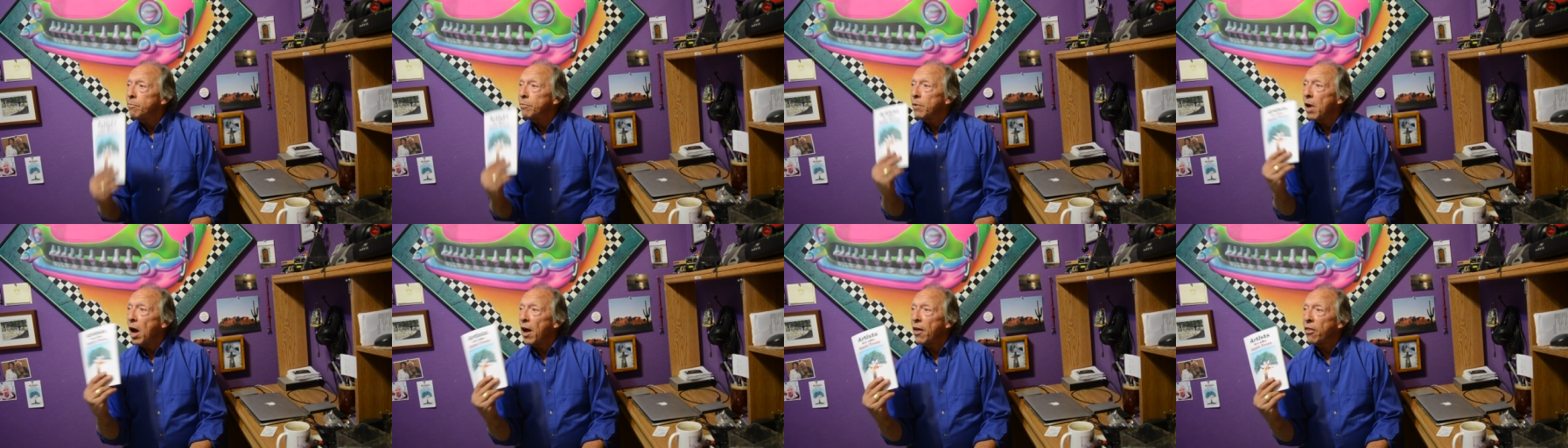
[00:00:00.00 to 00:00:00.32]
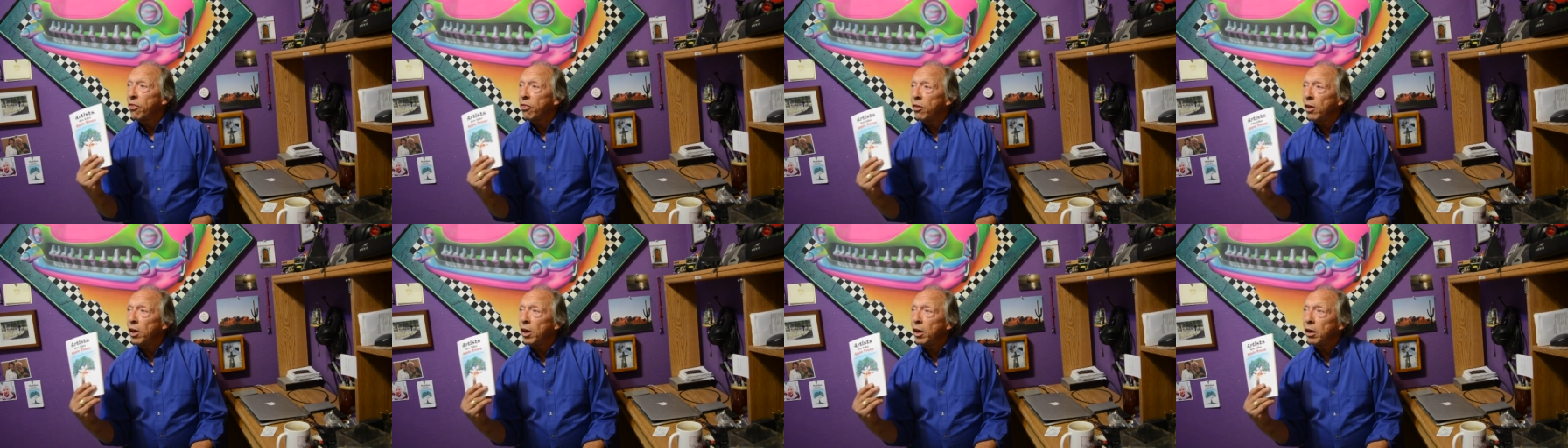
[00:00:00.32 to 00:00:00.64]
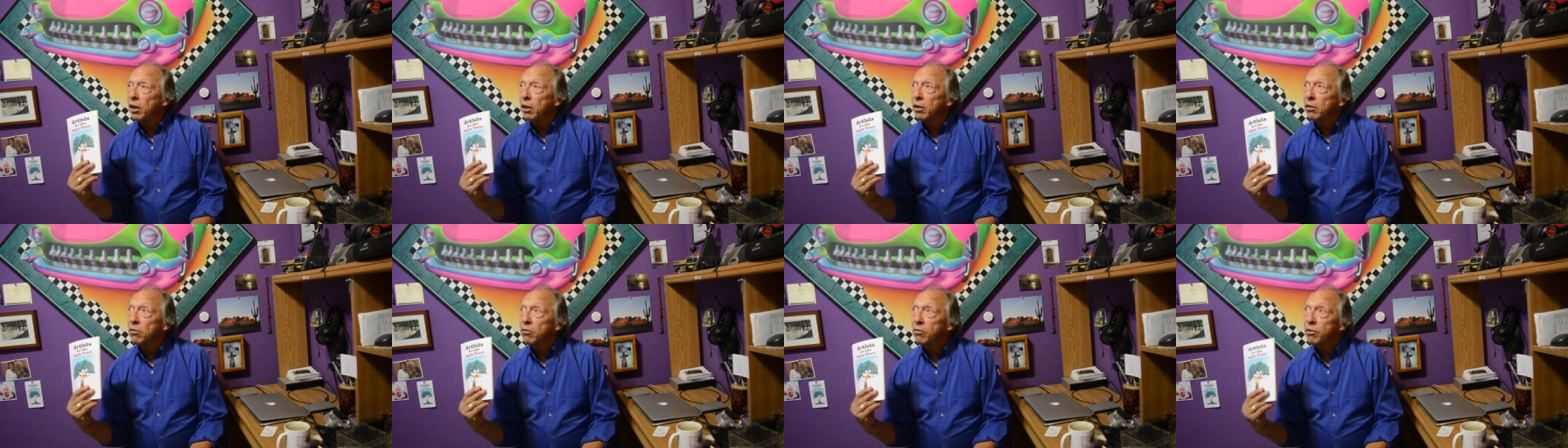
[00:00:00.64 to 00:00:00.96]
I think
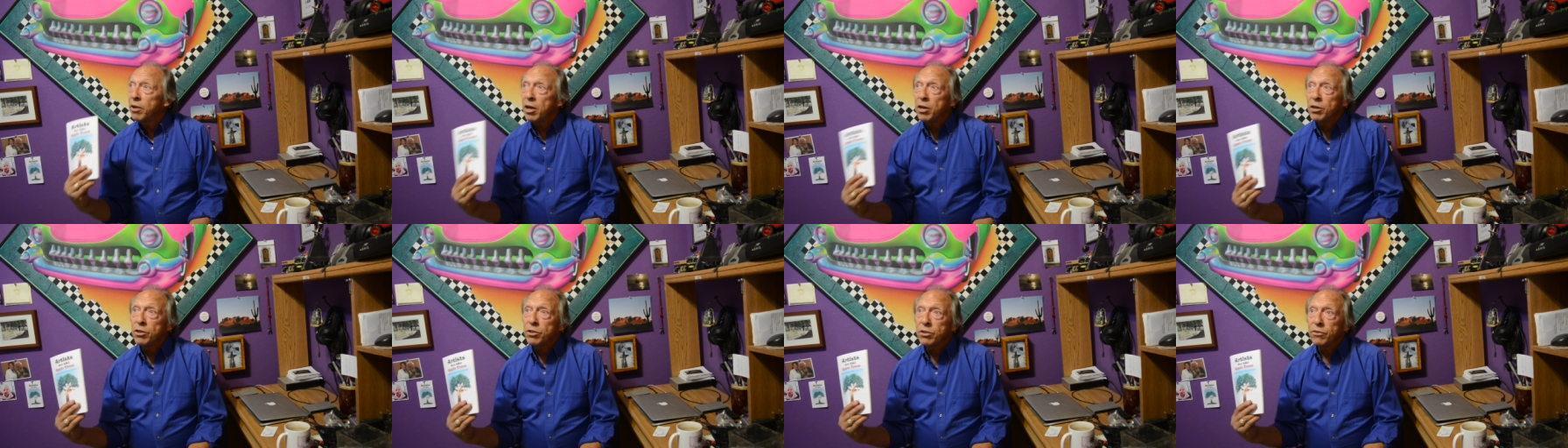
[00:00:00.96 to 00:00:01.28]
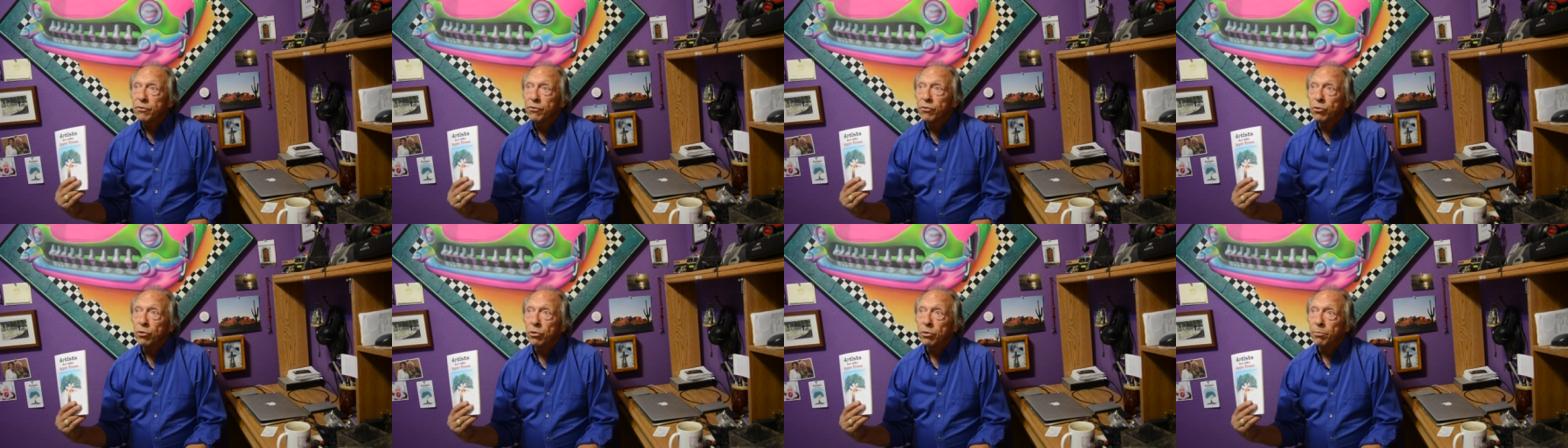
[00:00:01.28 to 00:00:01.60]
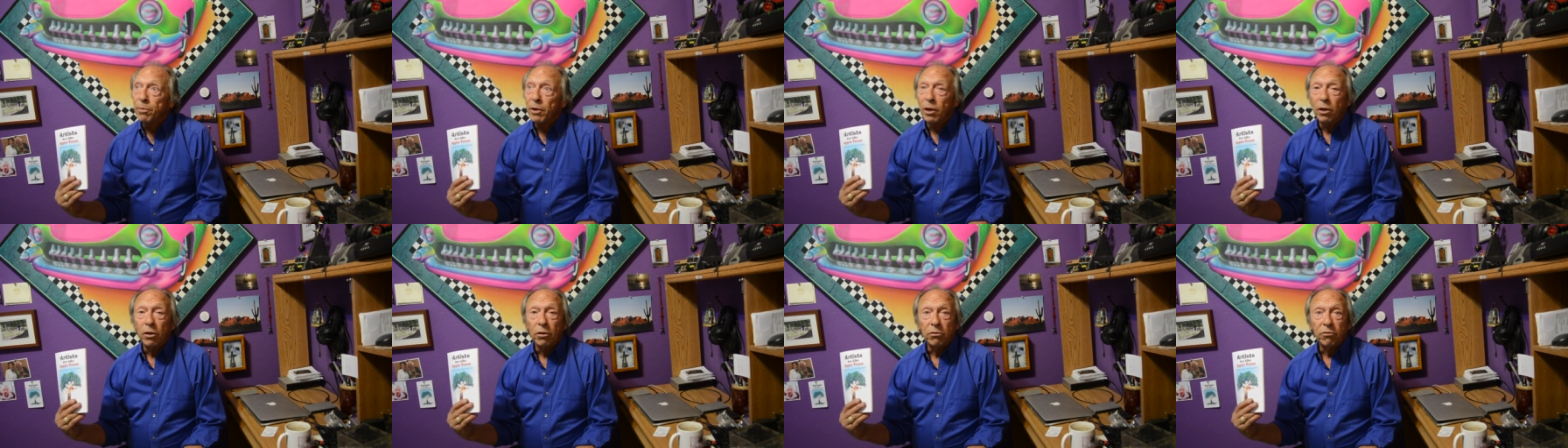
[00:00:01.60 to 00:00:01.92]
it sells for
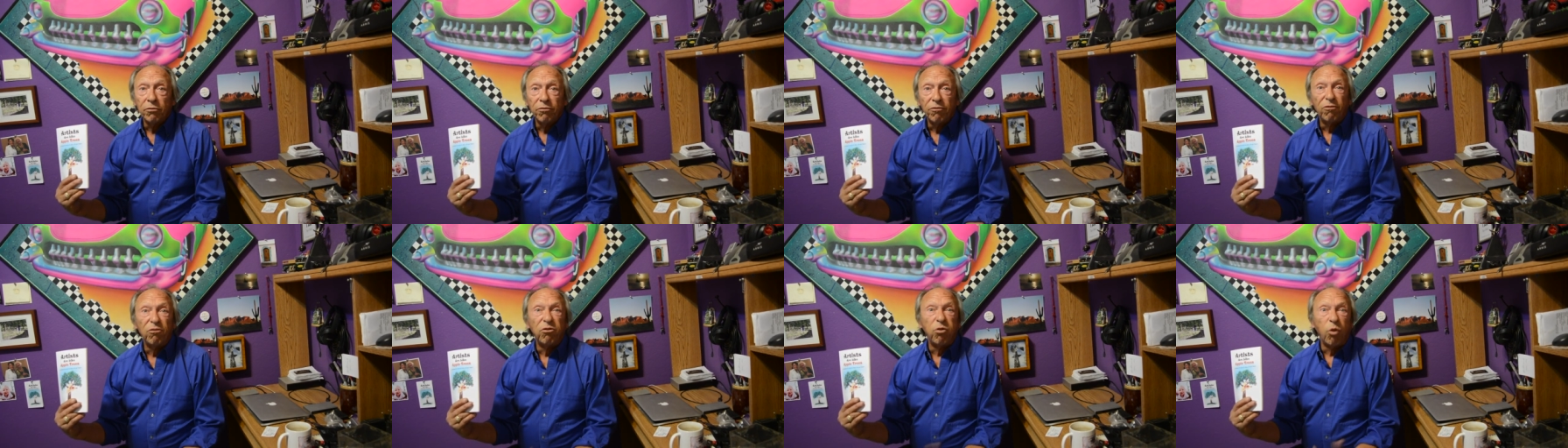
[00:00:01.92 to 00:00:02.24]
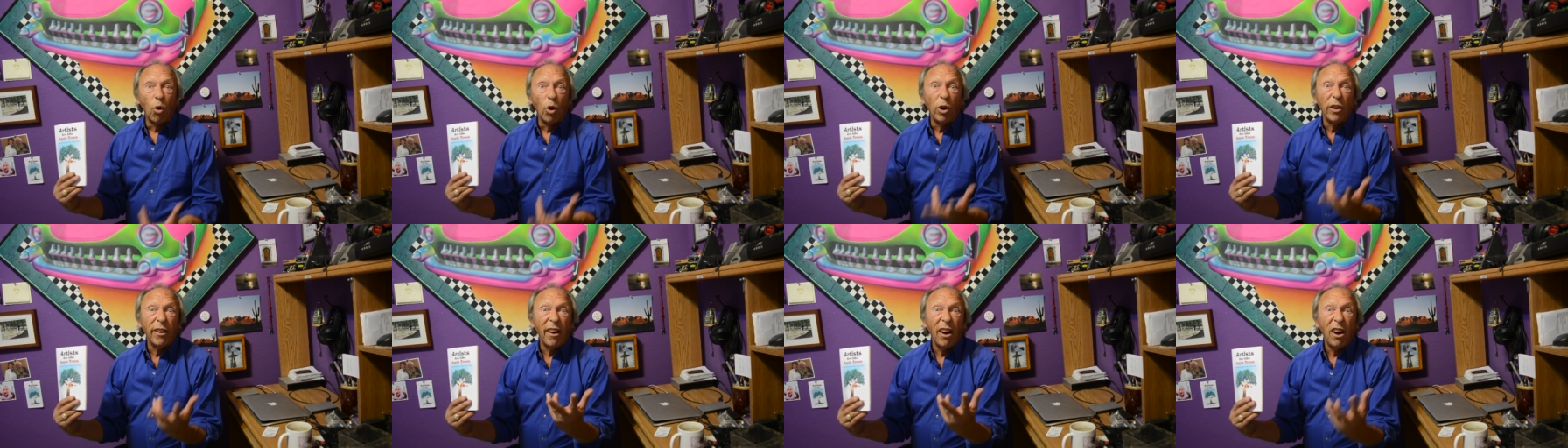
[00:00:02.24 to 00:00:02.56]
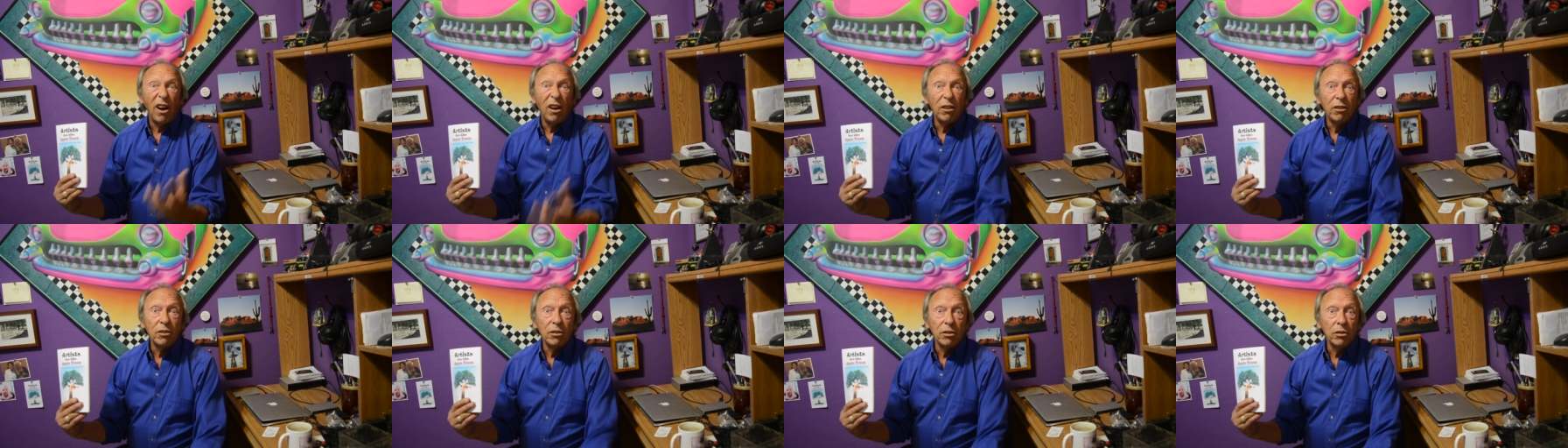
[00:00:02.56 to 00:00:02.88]
about
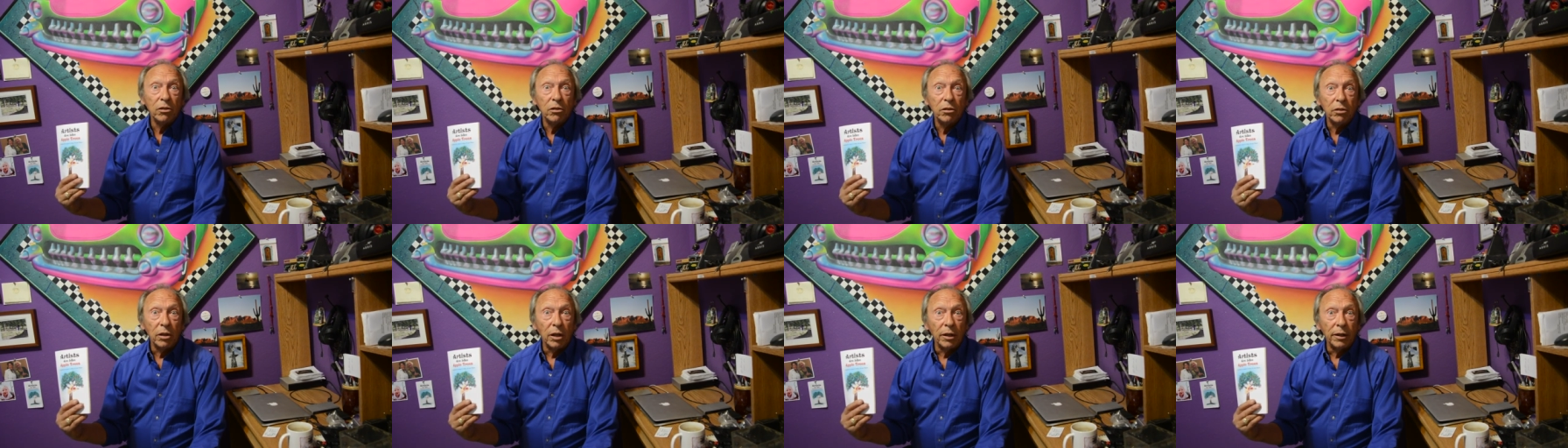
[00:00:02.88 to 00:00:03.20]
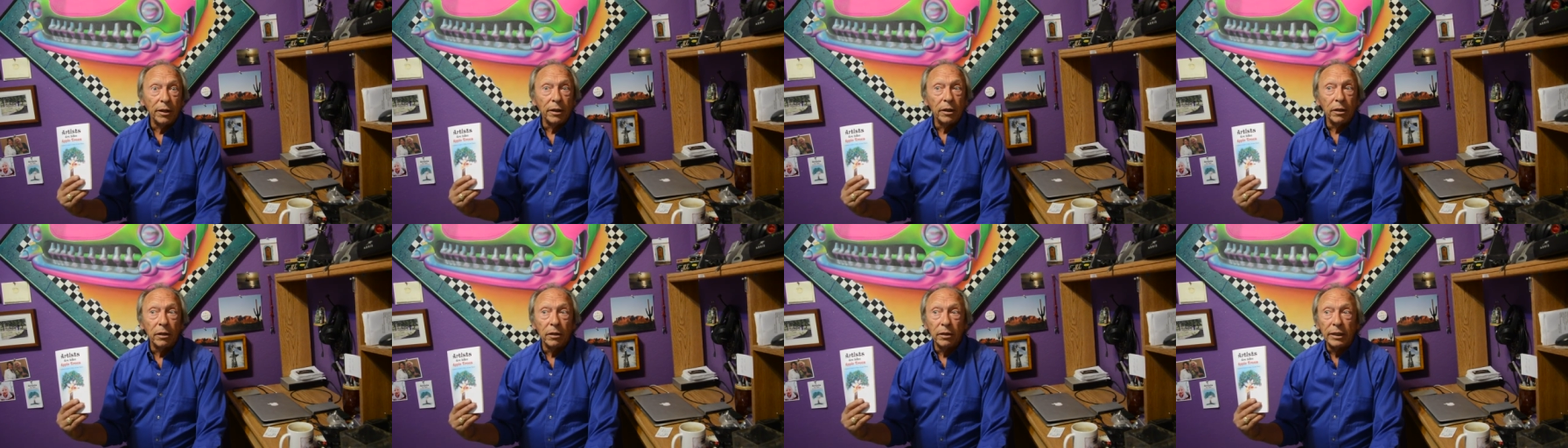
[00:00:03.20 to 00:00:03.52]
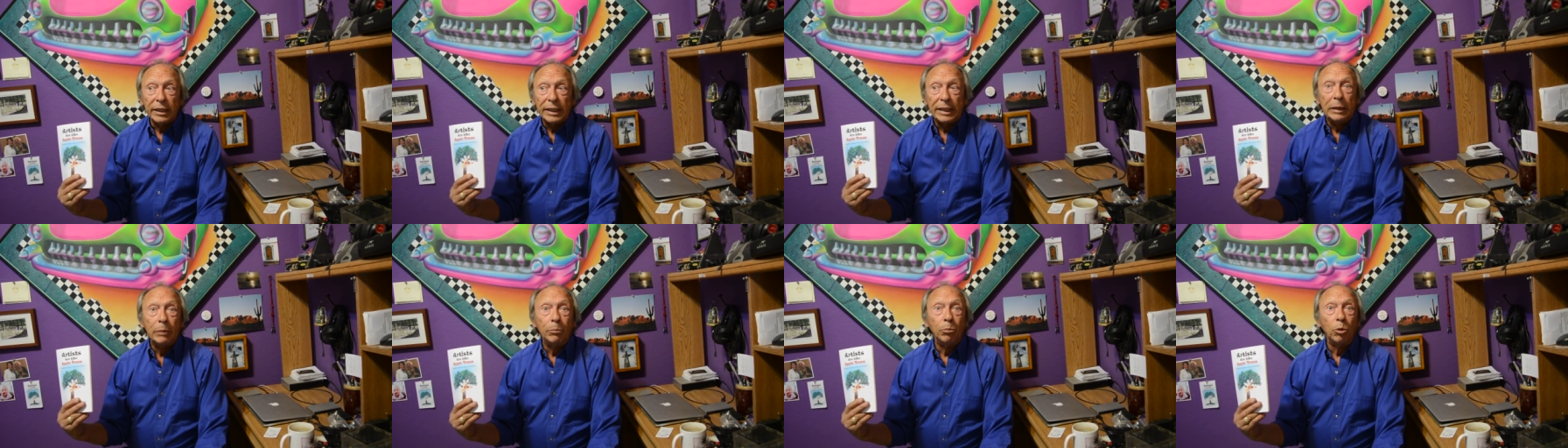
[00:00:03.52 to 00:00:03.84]
$4 on an
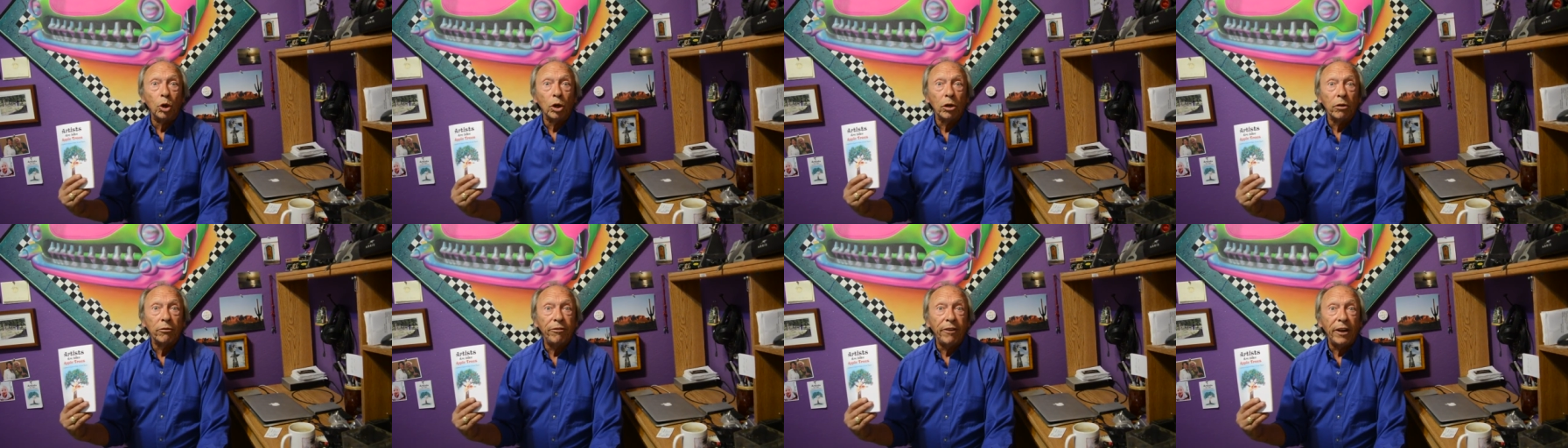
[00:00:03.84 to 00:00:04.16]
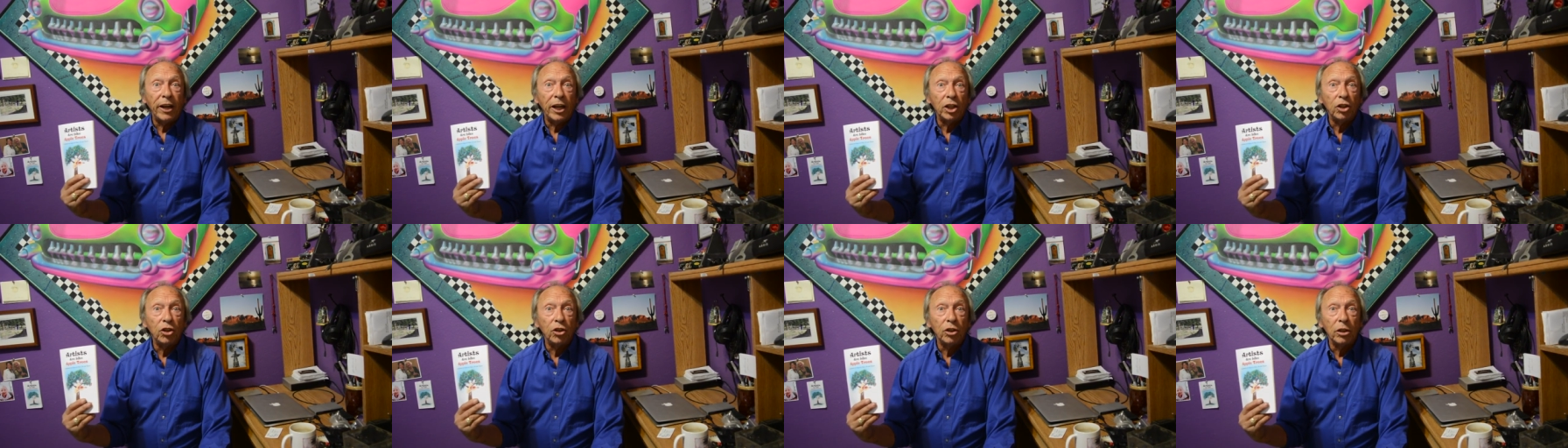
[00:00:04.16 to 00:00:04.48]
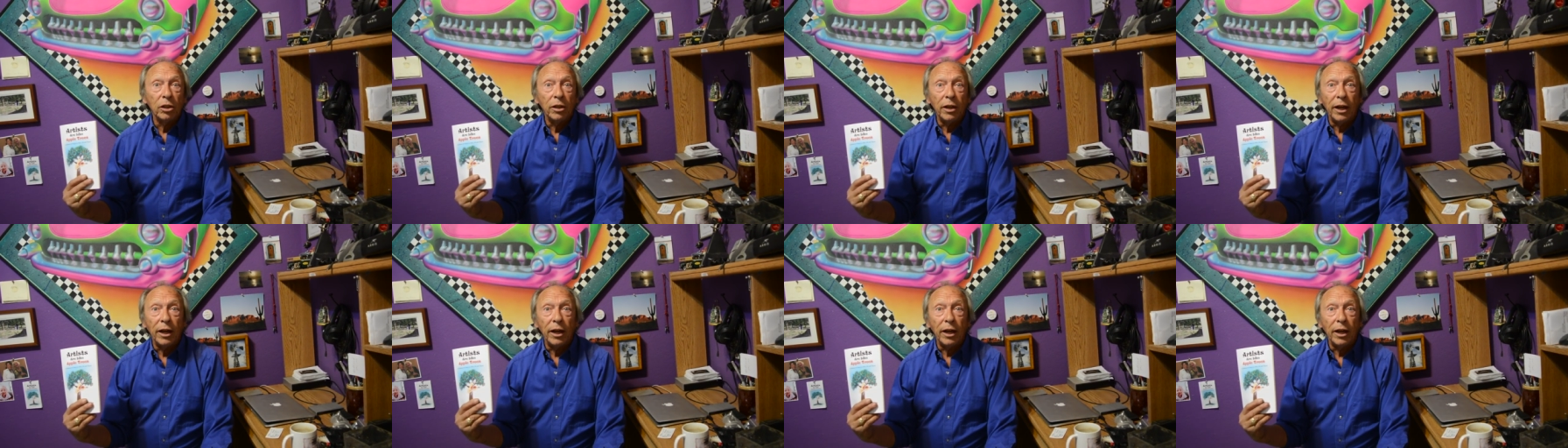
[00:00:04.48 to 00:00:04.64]
ebook fashion,